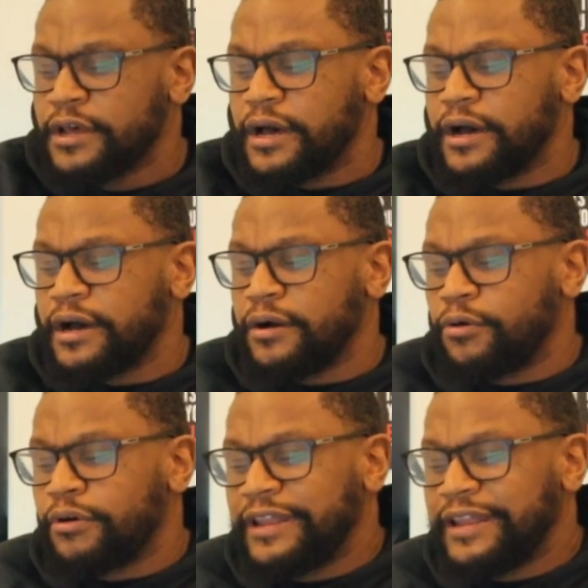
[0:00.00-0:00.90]
Uh,
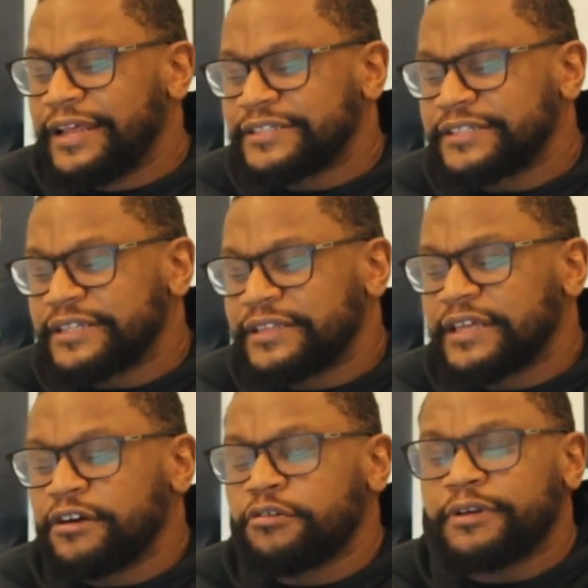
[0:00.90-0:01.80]
or less,
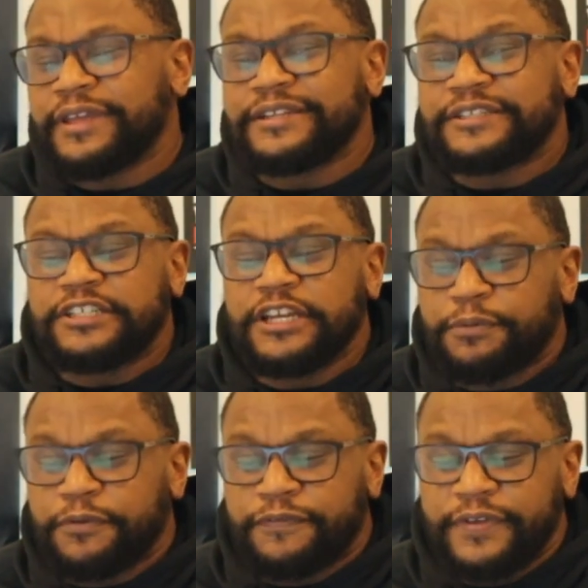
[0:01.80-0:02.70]
they'll get
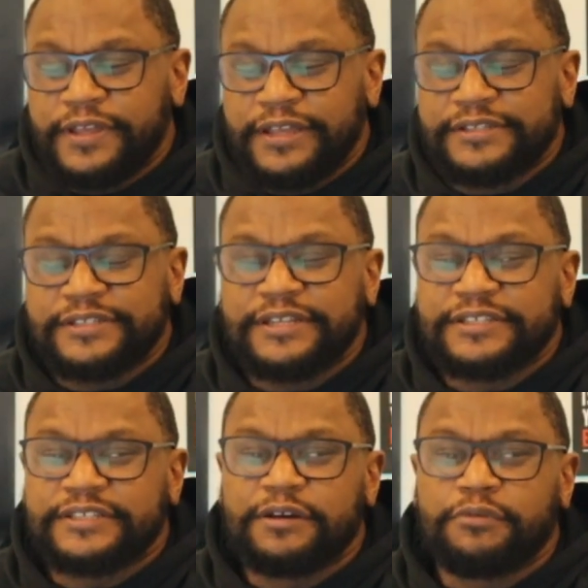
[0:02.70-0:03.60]
cheaper fees than
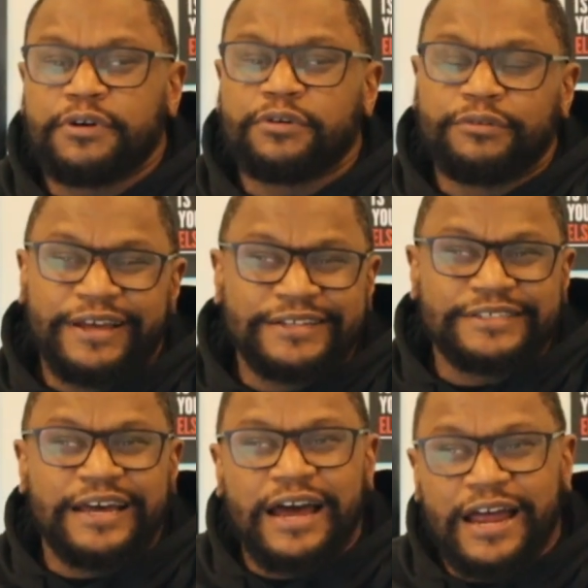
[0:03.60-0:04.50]
someone who has
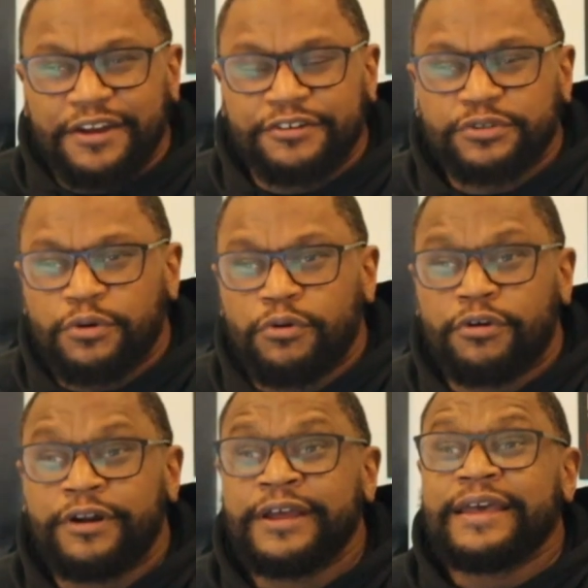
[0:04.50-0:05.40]
a higher
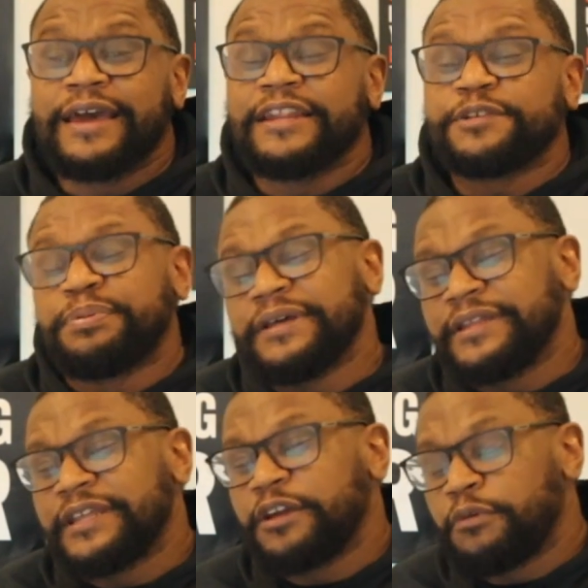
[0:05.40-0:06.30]
score and is putting
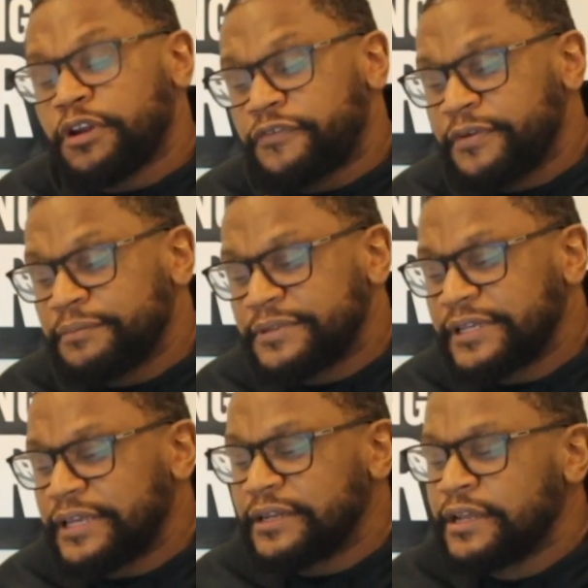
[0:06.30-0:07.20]
anywhere from
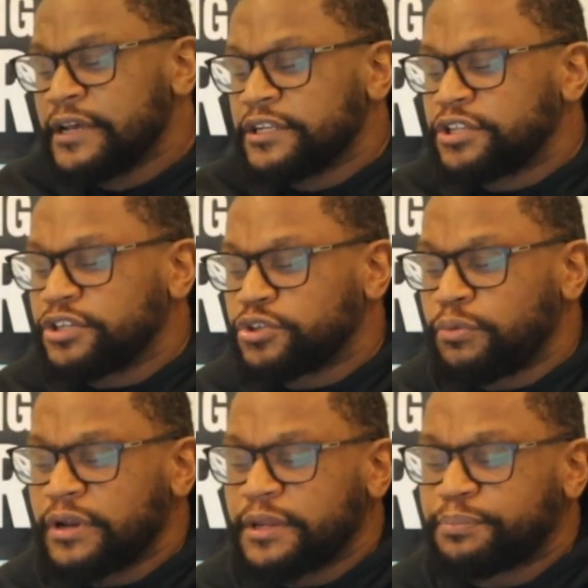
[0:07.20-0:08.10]
ten to
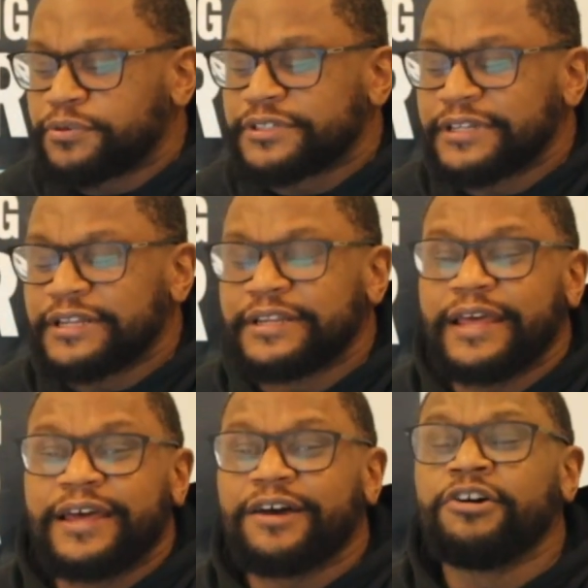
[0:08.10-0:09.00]
twenty percent
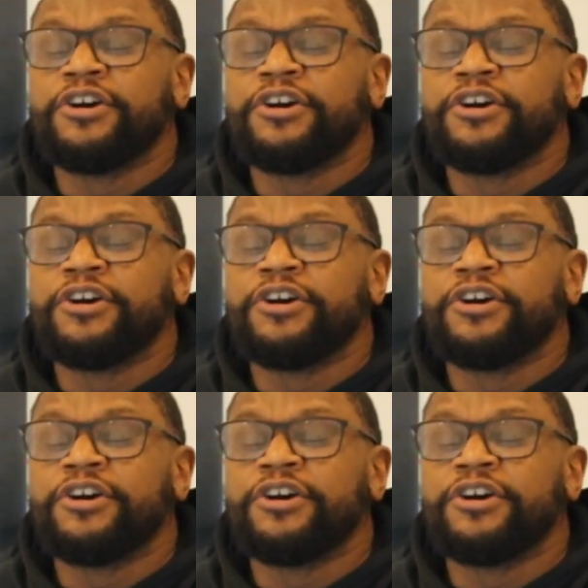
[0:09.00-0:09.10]
down.